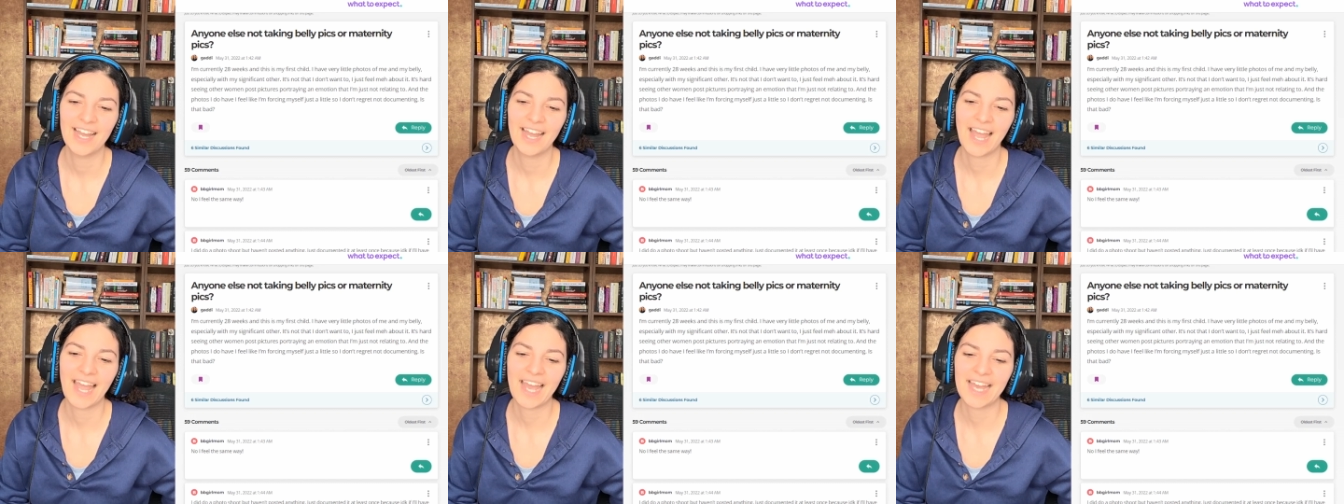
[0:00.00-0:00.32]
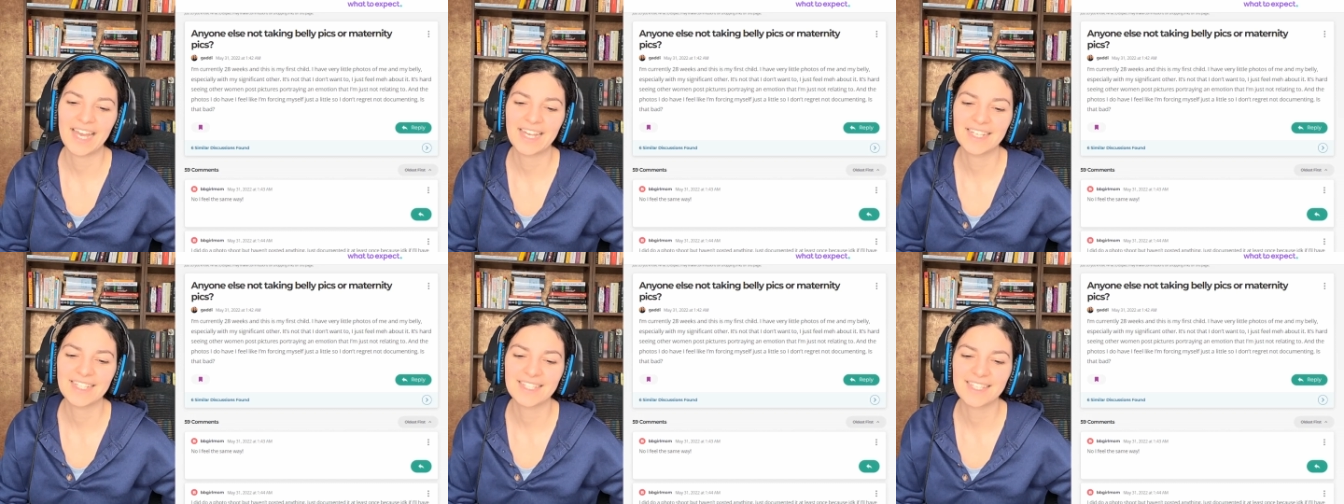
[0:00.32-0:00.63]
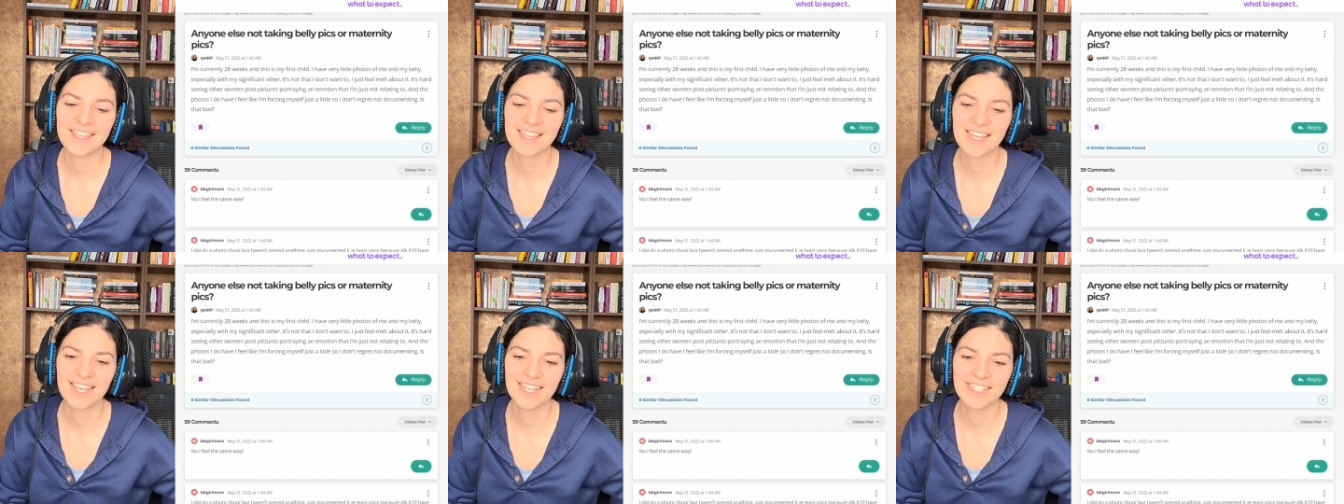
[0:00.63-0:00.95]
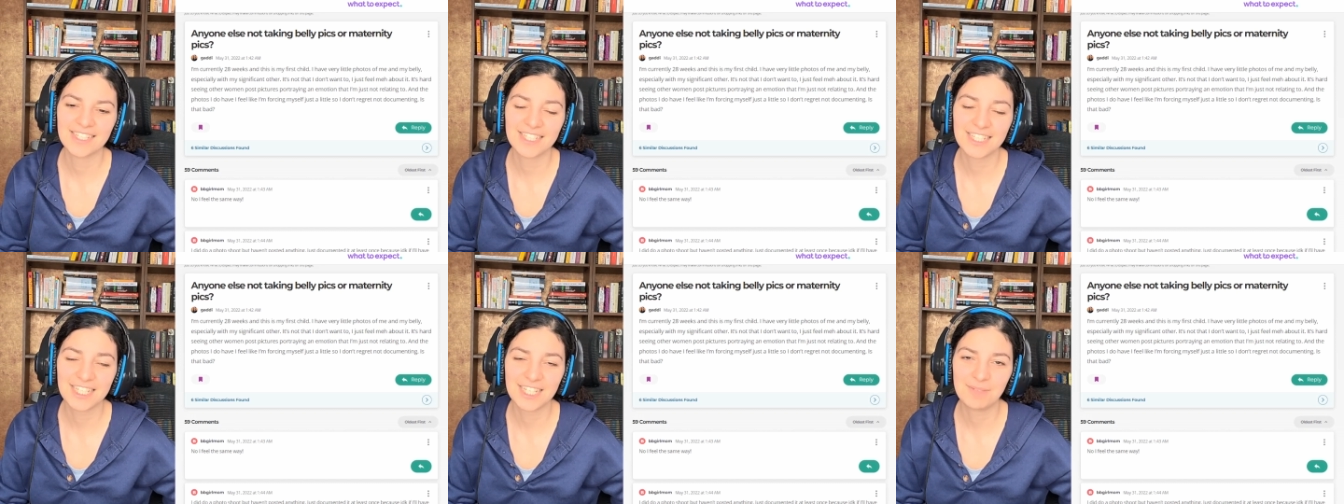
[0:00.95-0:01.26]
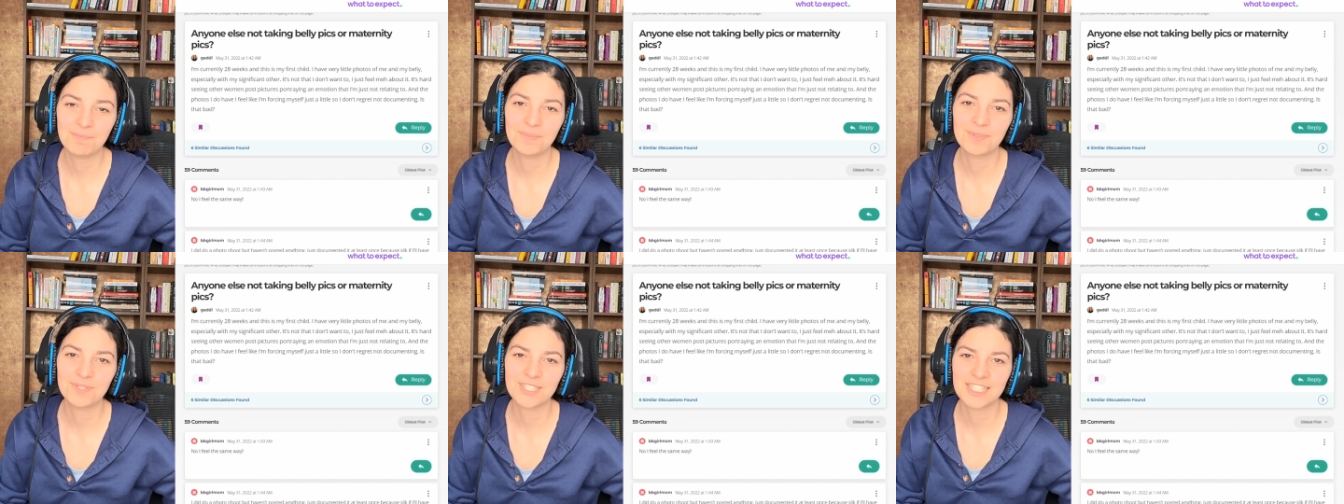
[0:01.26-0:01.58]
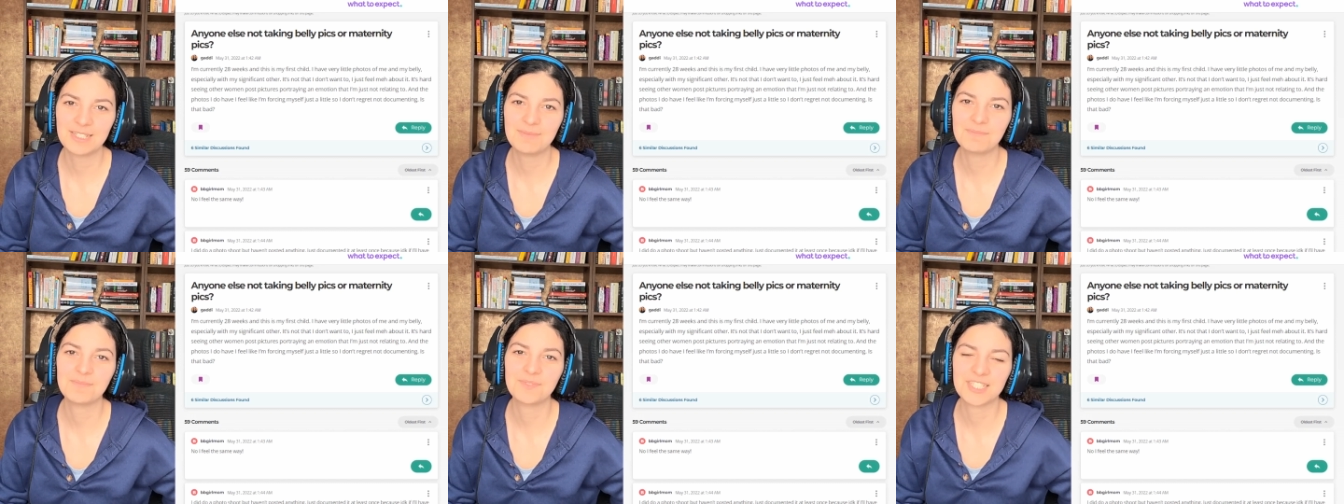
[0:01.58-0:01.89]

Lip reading: And the deep, deep,